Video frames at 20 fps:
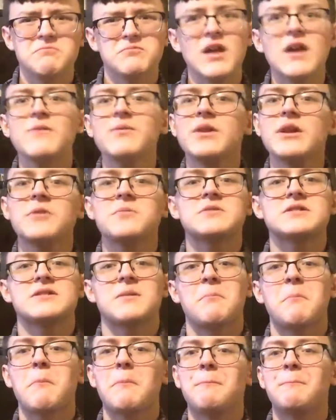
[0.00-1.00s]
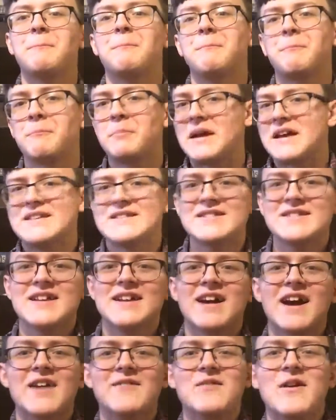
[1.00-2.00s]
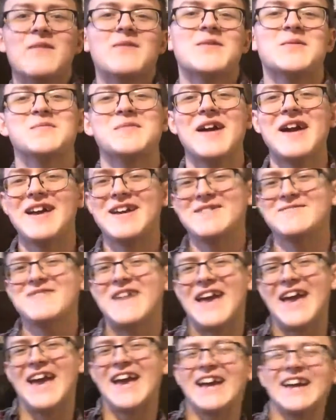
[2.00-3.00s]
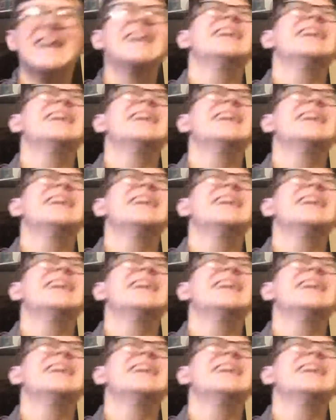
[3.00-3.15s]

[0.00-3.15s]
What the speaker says: That video was the best thing I've ever made, man.